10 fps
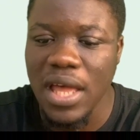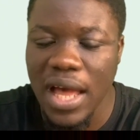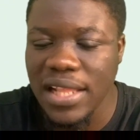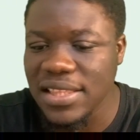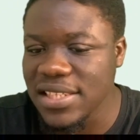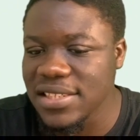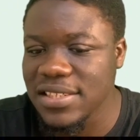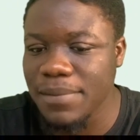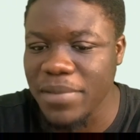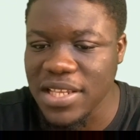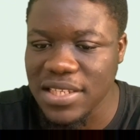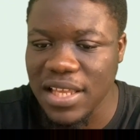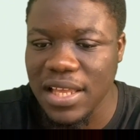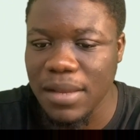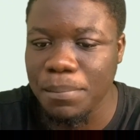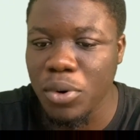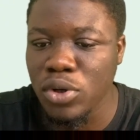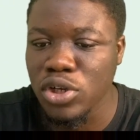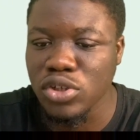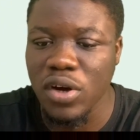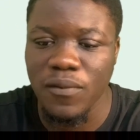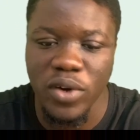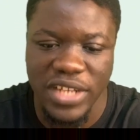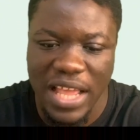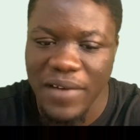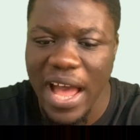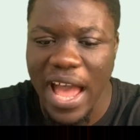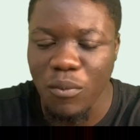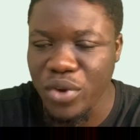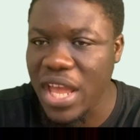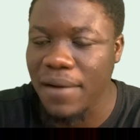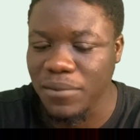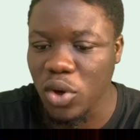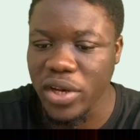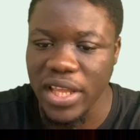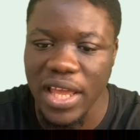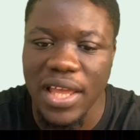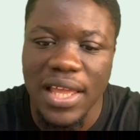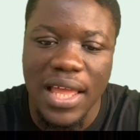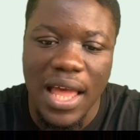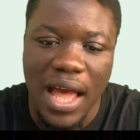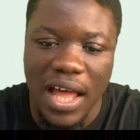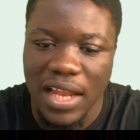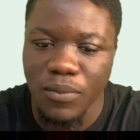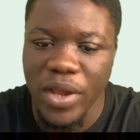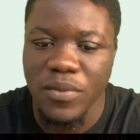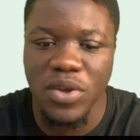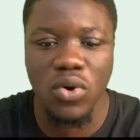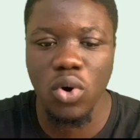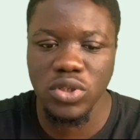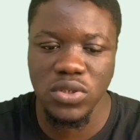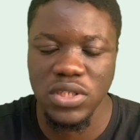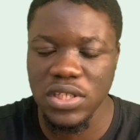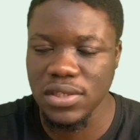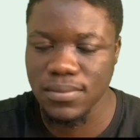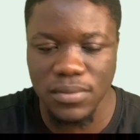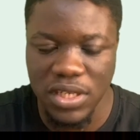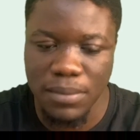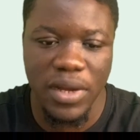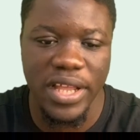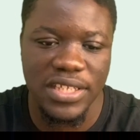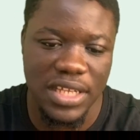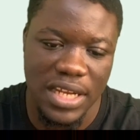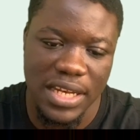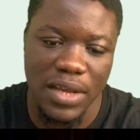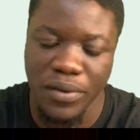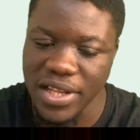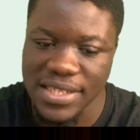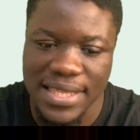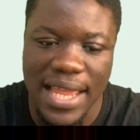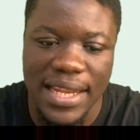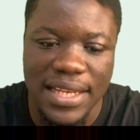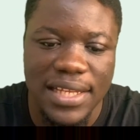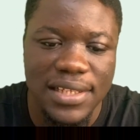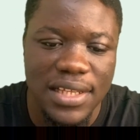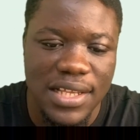And this is the basic product of whatever we have done here. And when we go to the we're installing it,